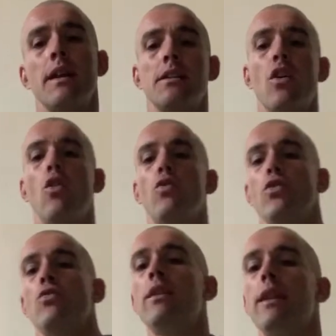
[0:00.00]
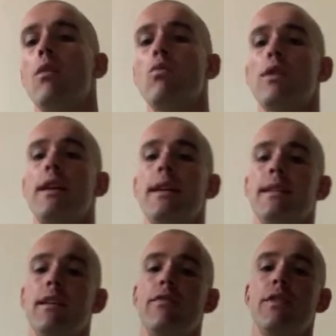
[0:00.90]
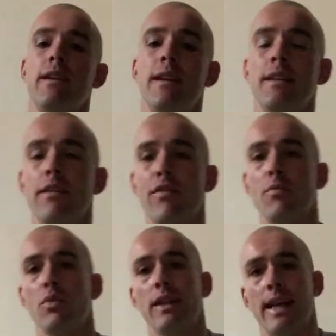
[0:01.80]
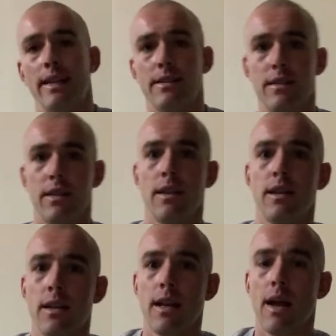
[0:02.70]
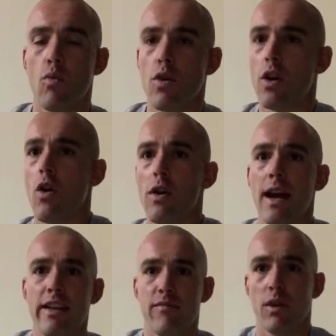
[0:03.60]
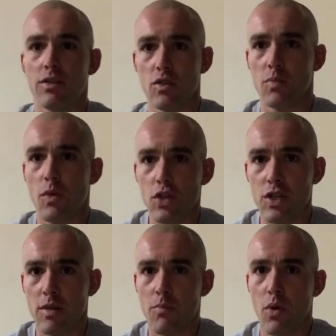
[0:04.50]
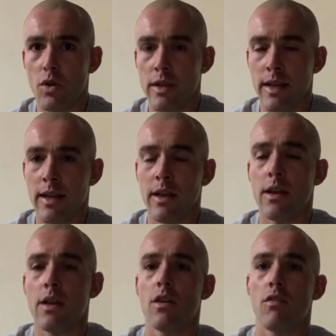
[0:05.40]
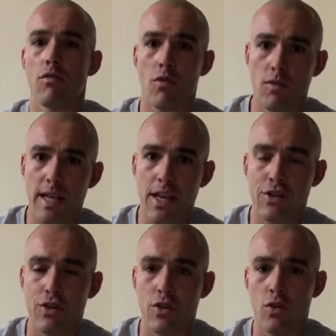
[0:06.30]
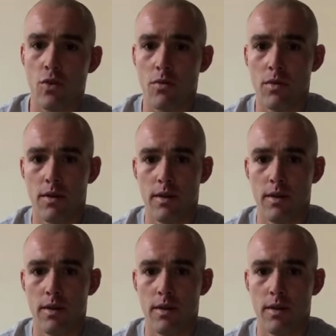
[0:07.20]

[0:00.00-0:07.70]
as a whole unit and work it in different in different planes and work all kind of muscles, pushing, pulling, rotational,